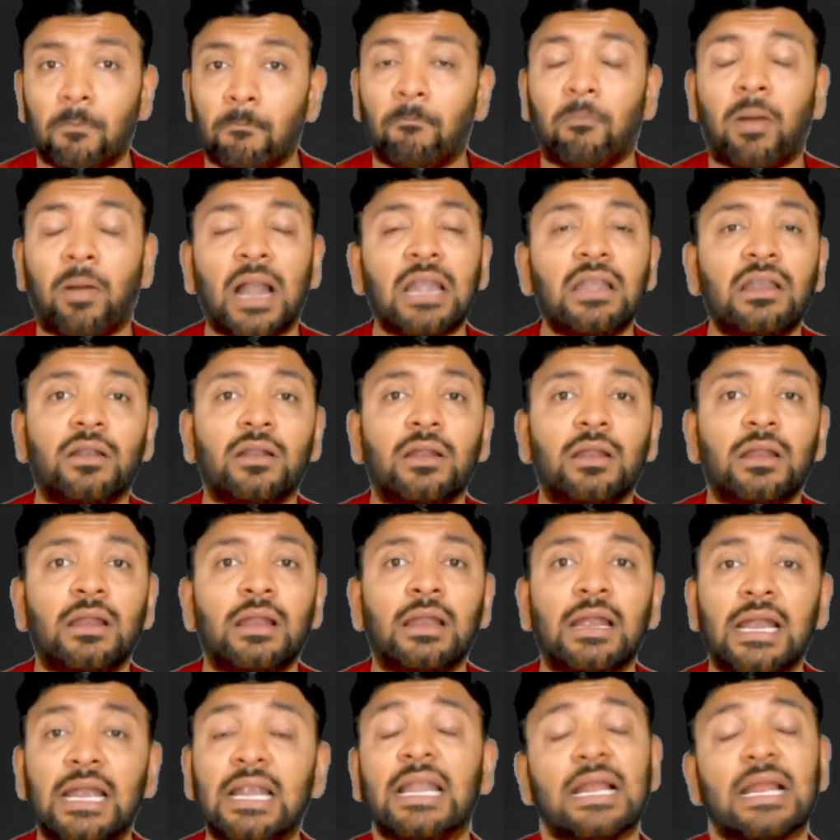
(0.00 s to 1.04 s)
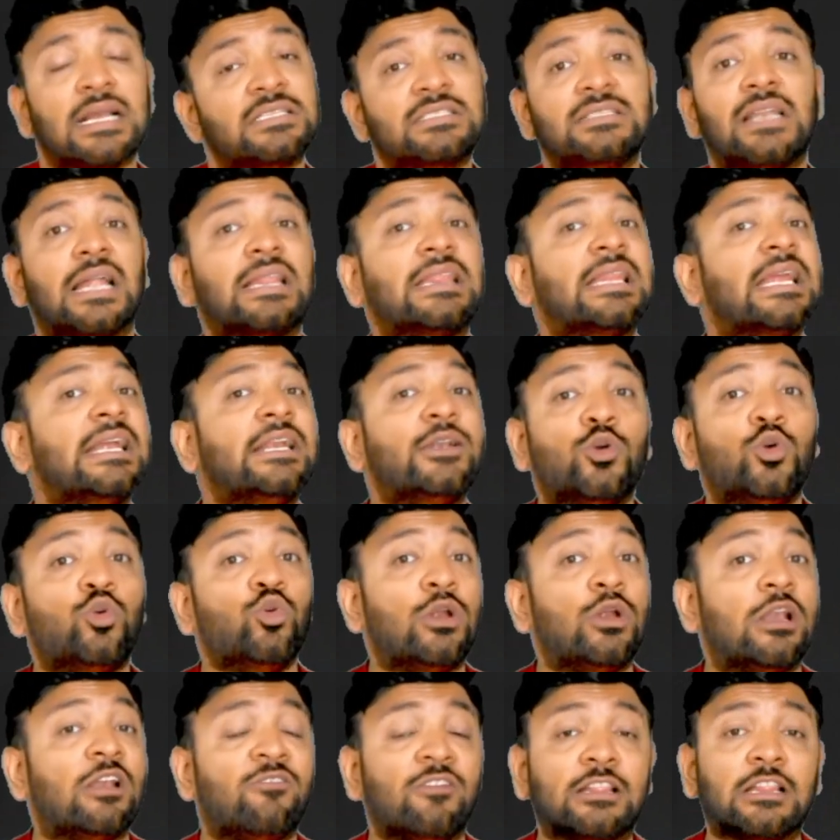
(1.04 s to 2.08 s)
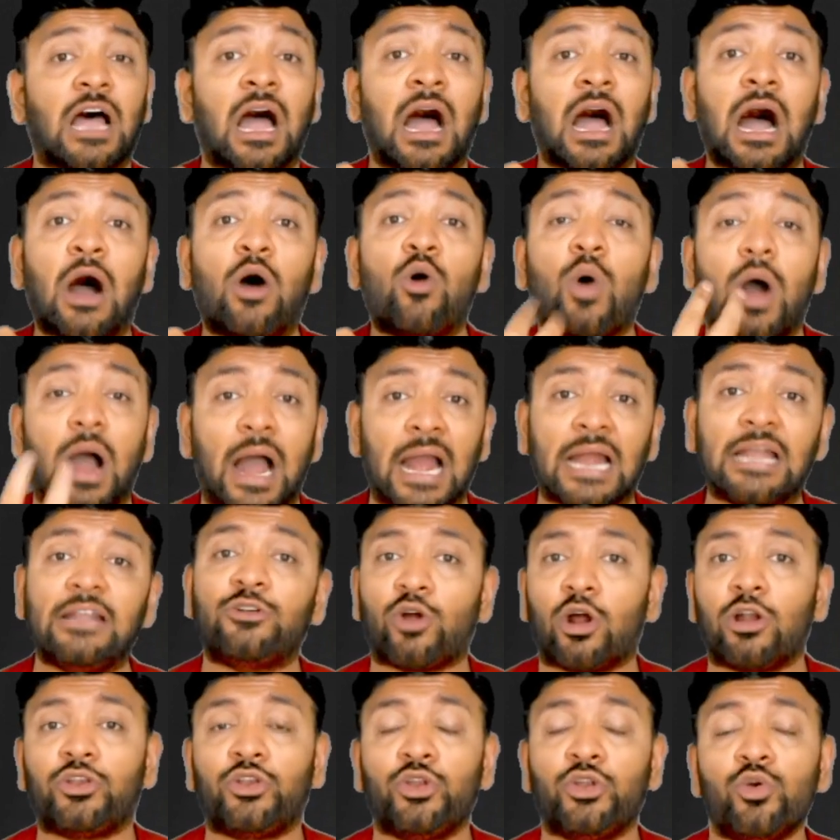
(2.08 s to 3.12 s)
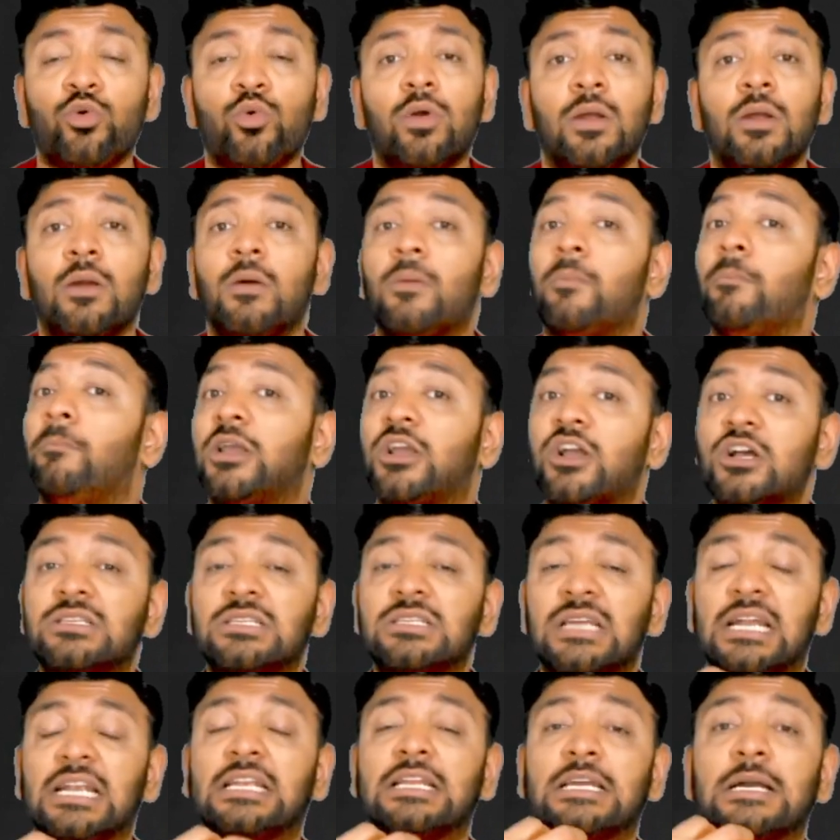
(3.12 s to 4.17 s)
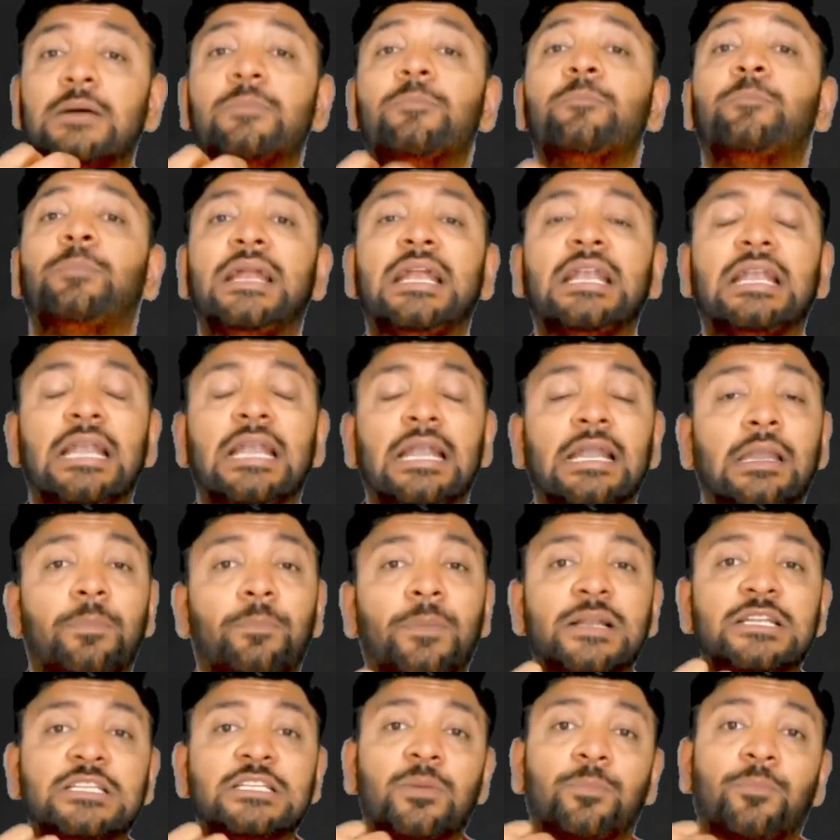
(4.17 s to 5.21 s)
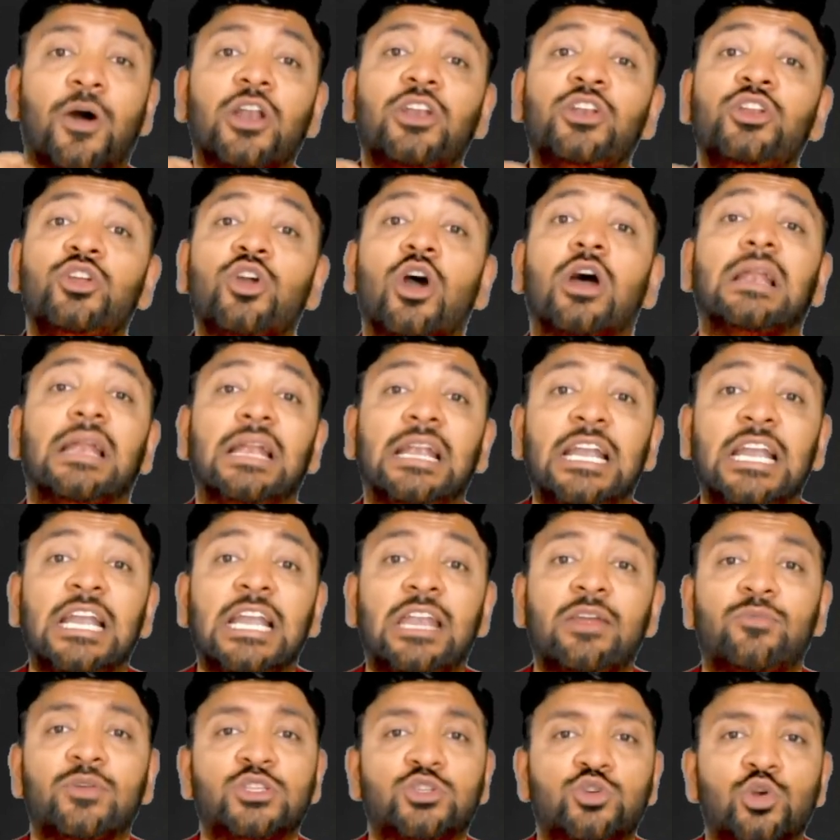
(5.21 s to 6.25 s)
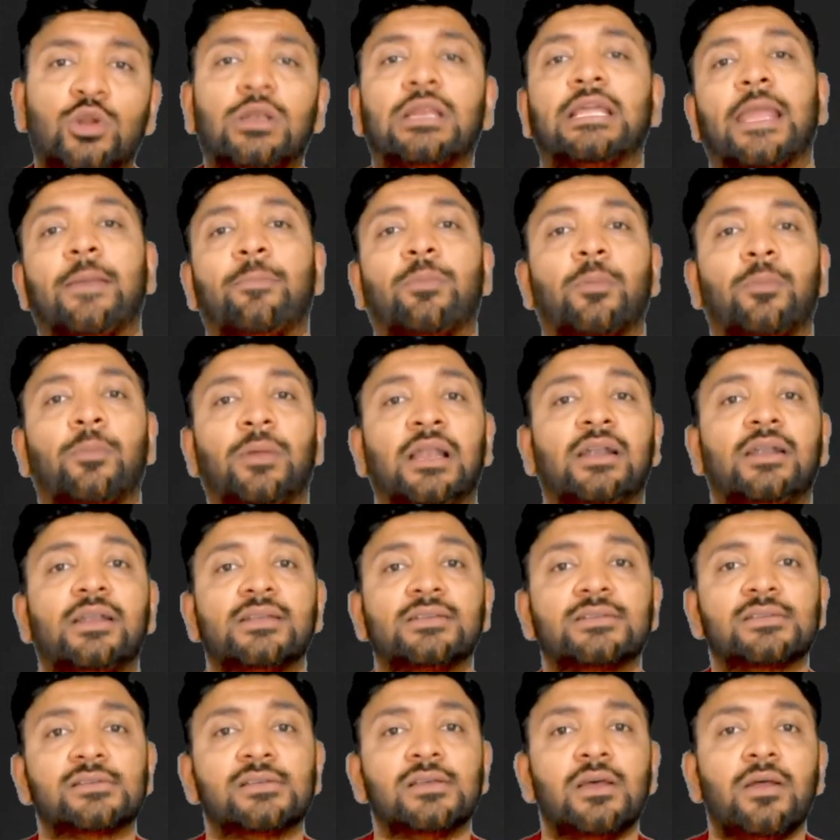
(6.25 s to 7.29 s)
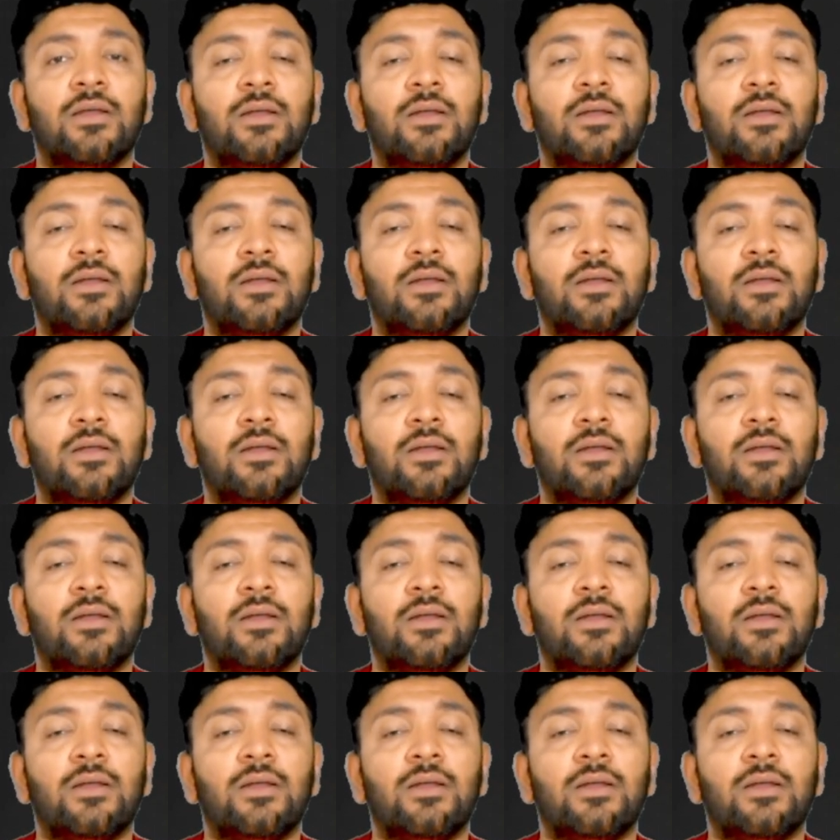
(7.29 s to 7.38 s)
But it has nothing to do with how I taught you, because it completely depends upon your individual capabilities.